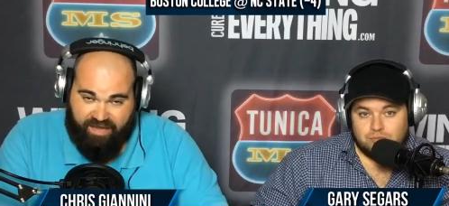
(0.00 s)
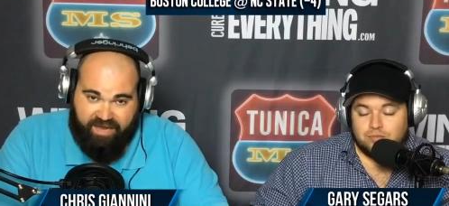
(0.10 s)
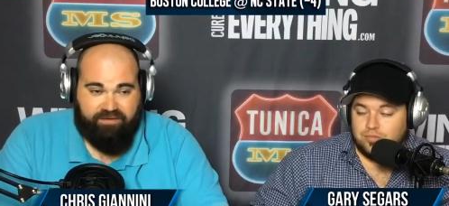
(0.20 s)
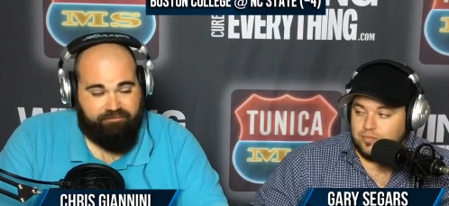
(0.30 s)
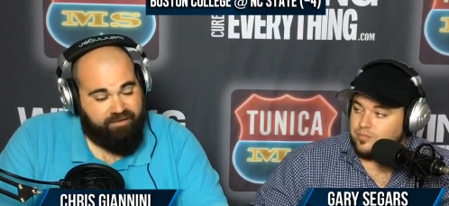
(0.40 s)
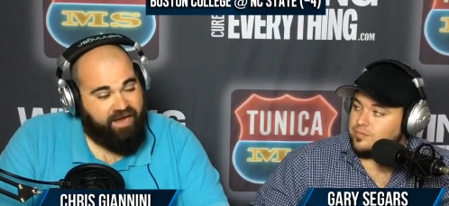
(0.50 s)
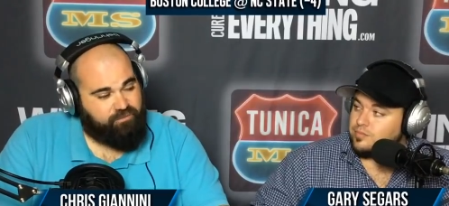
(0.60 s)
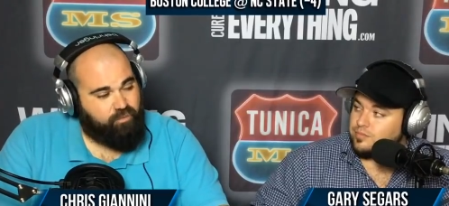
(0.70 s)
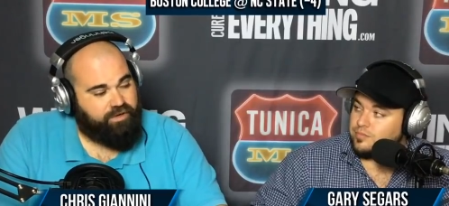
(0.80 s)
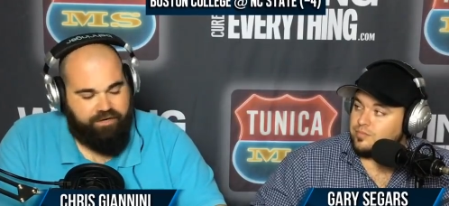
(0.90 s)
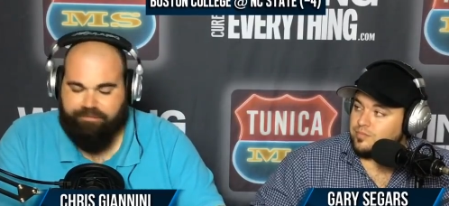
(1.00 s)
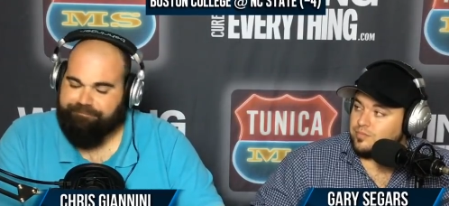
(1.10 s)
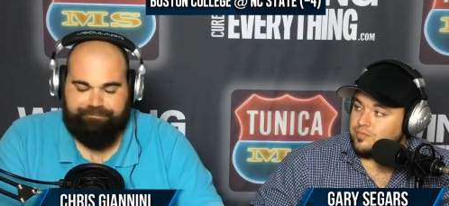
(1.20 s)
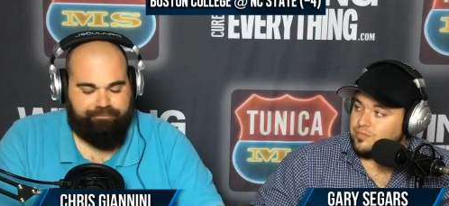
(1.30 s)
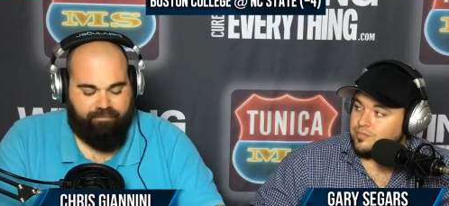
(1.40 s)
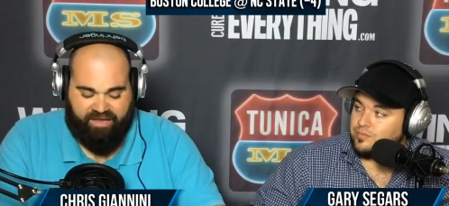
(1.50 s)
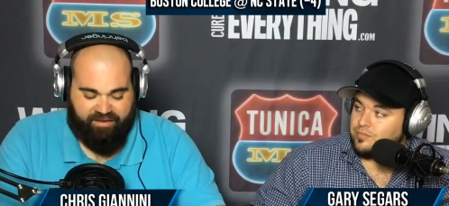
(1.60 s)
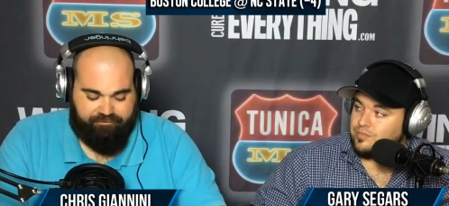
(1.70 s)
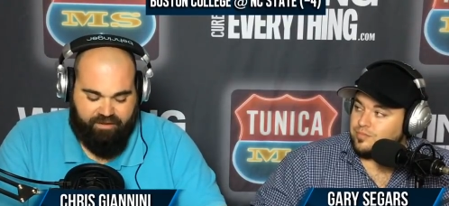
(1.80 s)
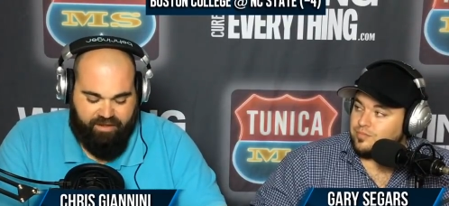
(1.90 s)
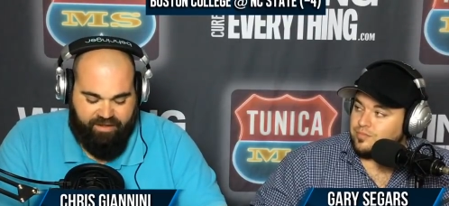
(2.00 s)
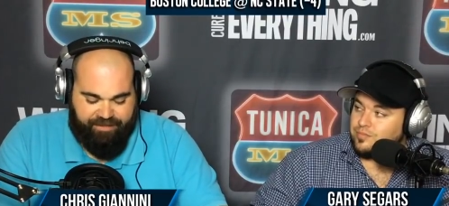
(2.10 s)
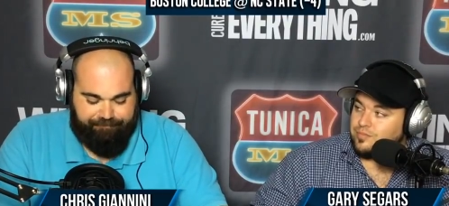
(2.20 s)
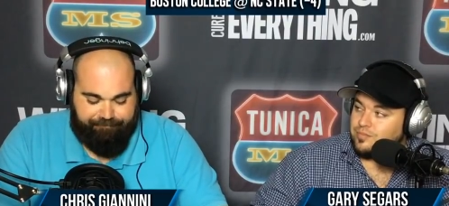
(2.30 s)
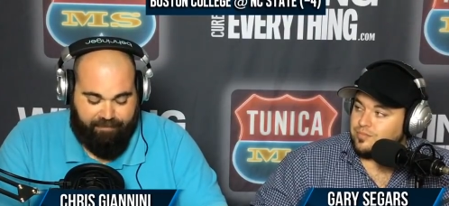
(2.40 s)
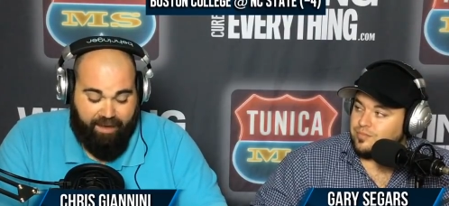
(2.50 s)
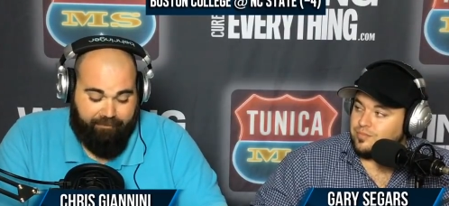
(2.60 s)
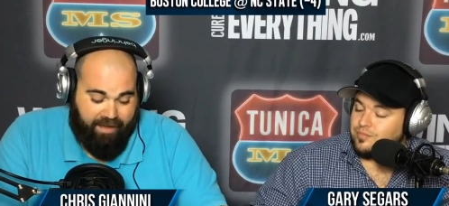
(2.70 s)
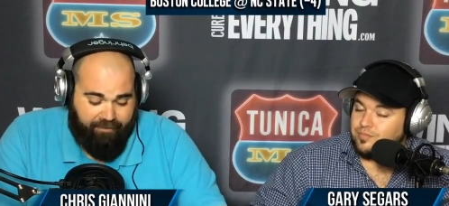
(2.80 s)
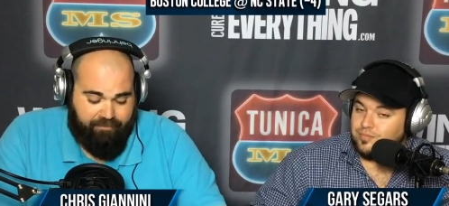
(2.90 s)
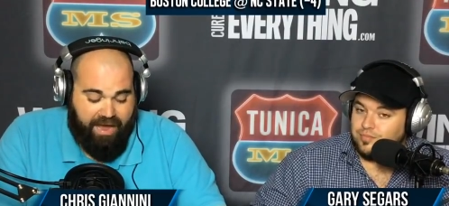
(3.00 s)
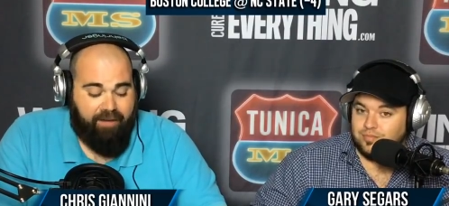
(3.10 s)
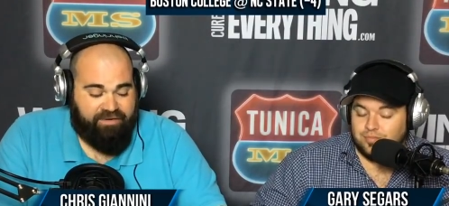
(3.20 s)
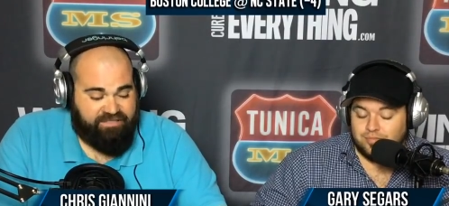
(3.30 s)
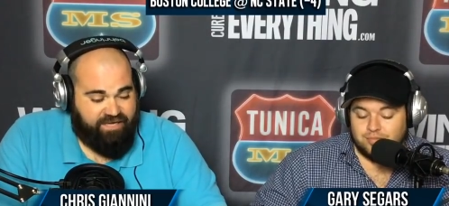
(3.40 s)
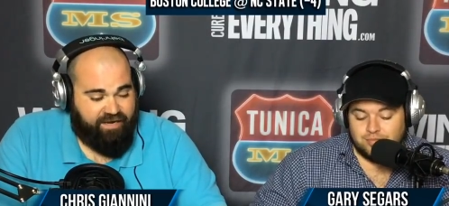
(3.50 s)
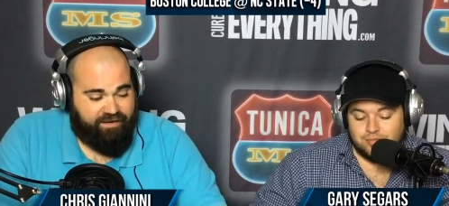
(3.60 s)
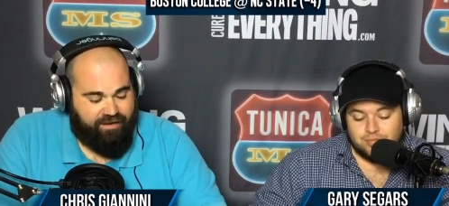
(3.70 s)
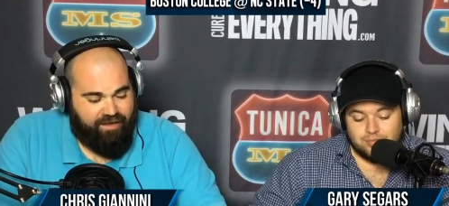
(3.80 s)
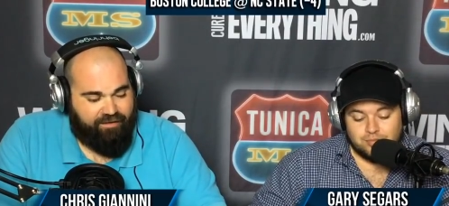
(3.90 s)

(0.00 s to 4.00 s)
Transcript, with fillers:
Speaker 1: "Hey guys, we're here." Man, I'm I'm I'm excited.